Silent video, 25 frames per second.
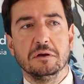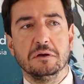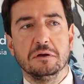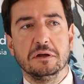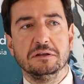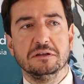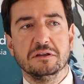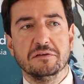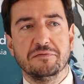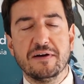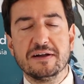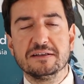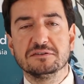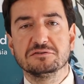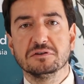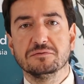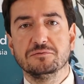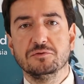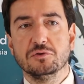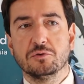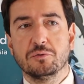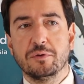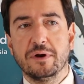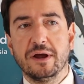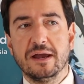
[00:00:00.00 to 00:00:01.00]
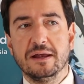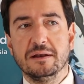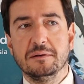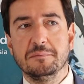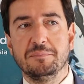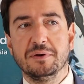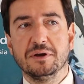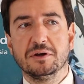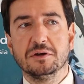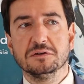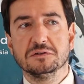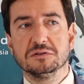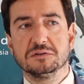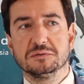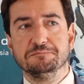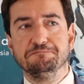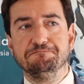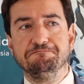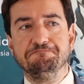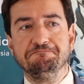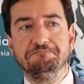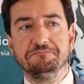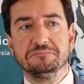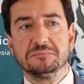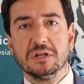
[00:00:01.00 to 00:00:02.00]
in defense of Ukraine because
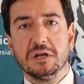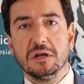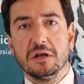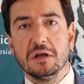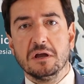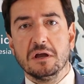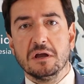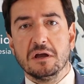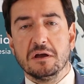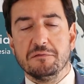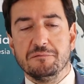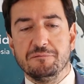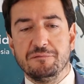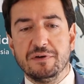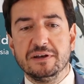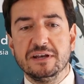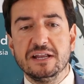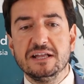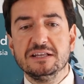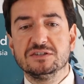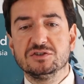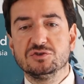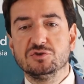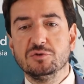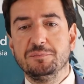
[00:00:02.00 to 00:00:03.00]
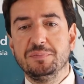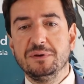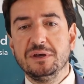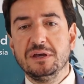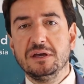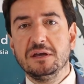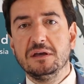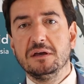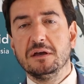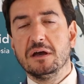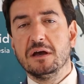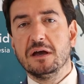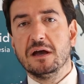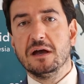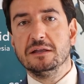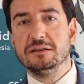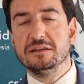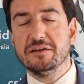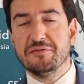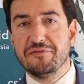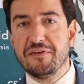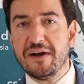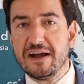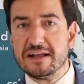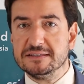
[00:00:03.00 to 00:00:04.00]
there needs to be a
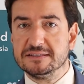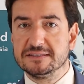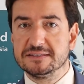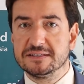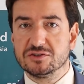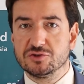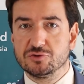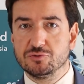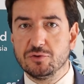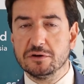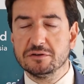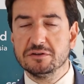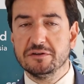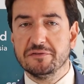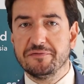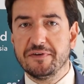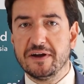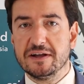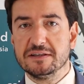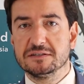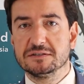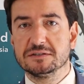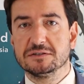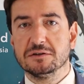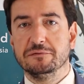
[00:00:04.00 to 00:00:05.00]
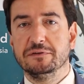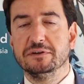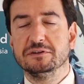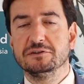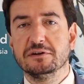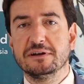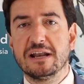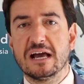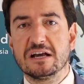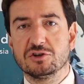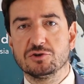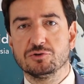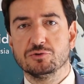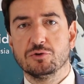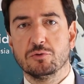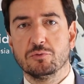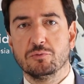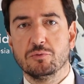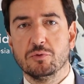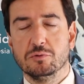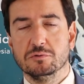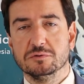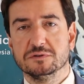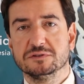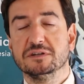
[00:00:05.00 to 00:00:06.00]
defense, a strong defense of international
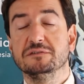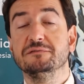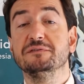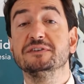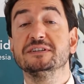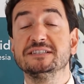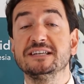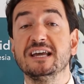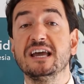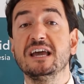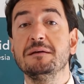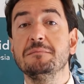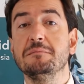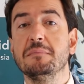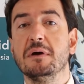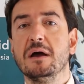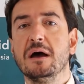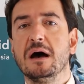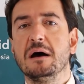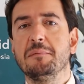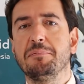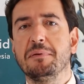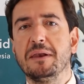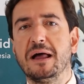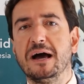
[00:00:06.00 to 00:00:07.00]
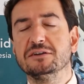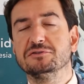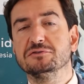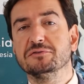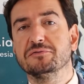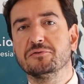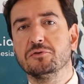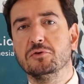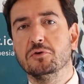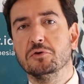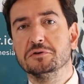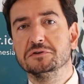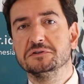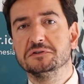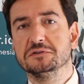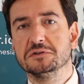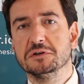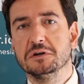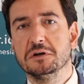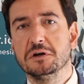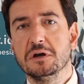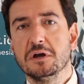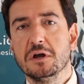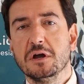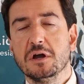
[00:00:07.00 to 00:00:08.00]
rules. And the same applies, of course,
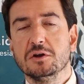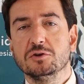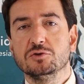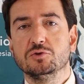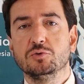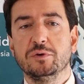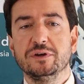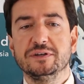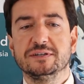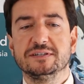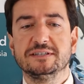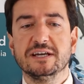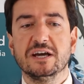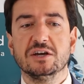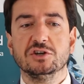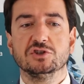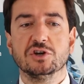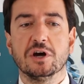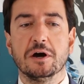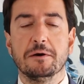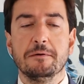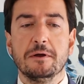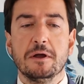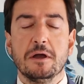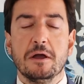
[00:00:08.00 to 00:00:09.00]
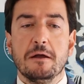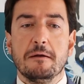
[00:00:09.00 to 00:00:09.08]
to East Asia.